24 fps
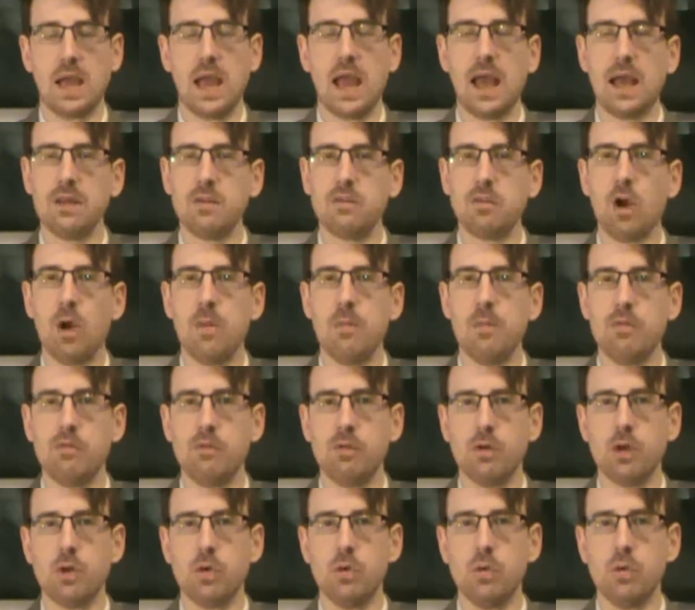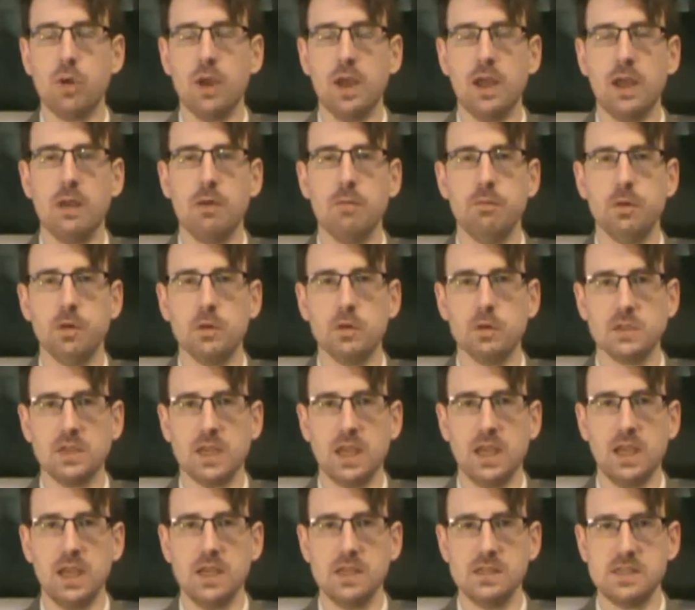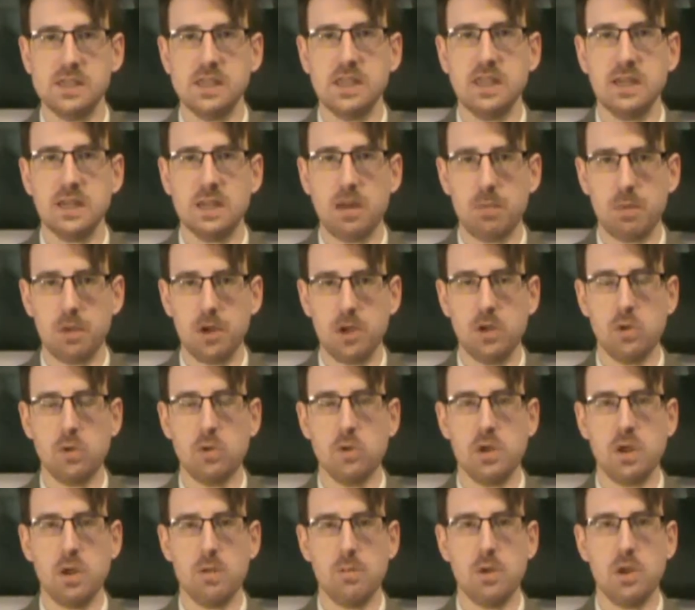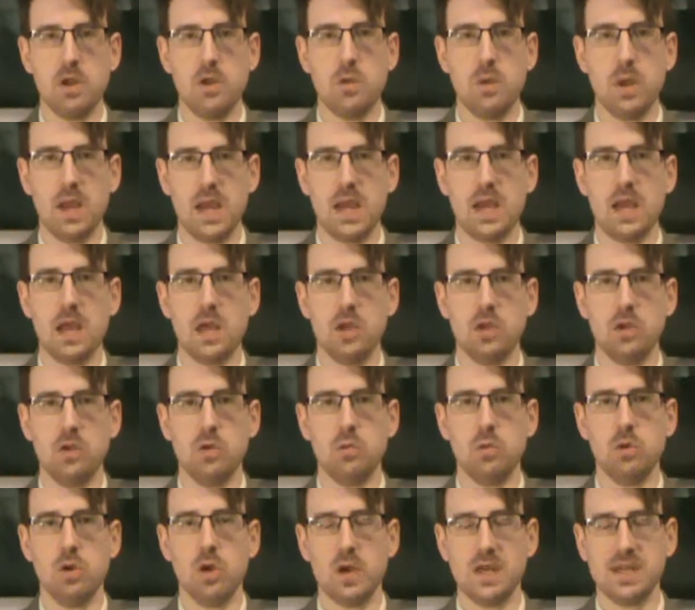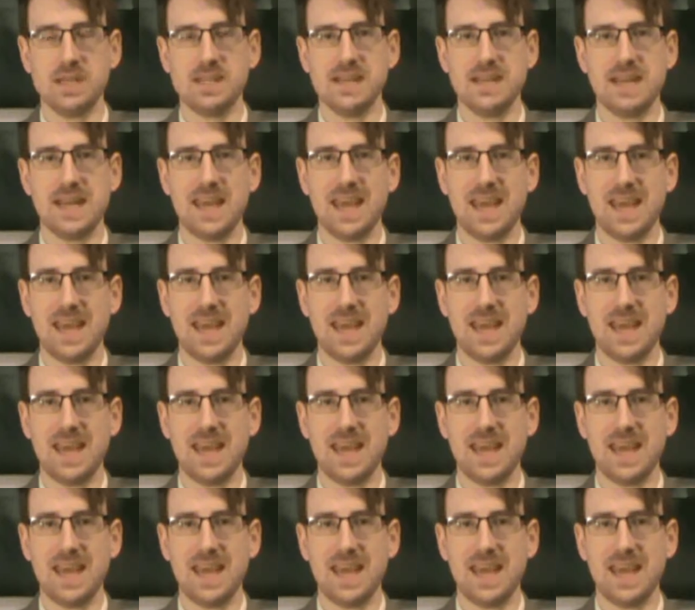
At time of recording, Volta is the WWE United